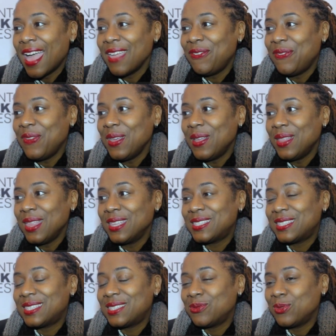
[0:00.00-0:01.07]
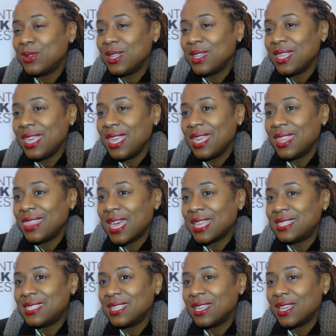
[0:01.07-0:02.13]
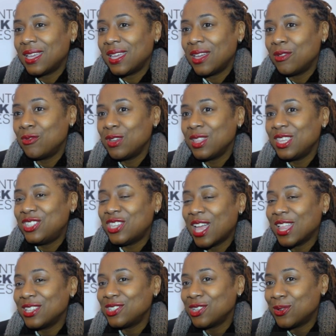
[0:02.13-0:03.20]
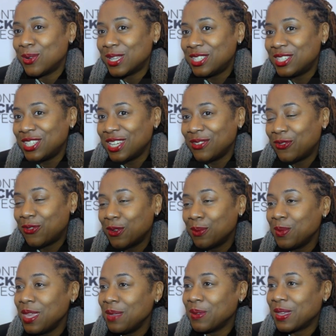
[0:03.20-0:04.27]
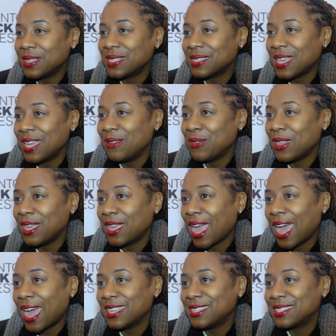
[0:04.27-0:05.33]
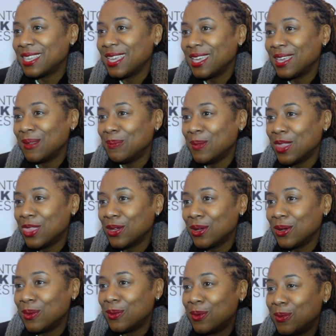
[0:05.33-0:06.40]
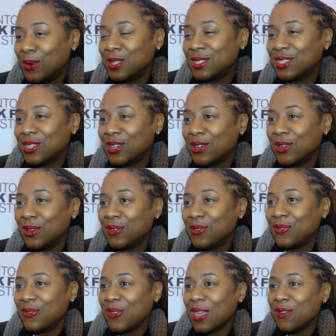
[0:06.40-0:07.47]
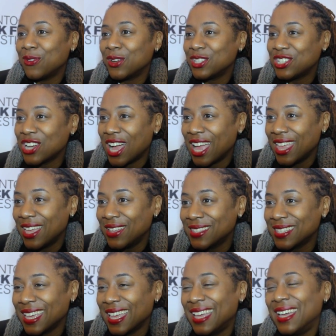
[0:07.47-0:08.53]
I feel it's really, that's a really challenging question for me, because it's kind of like asking a mother what's her favorite child.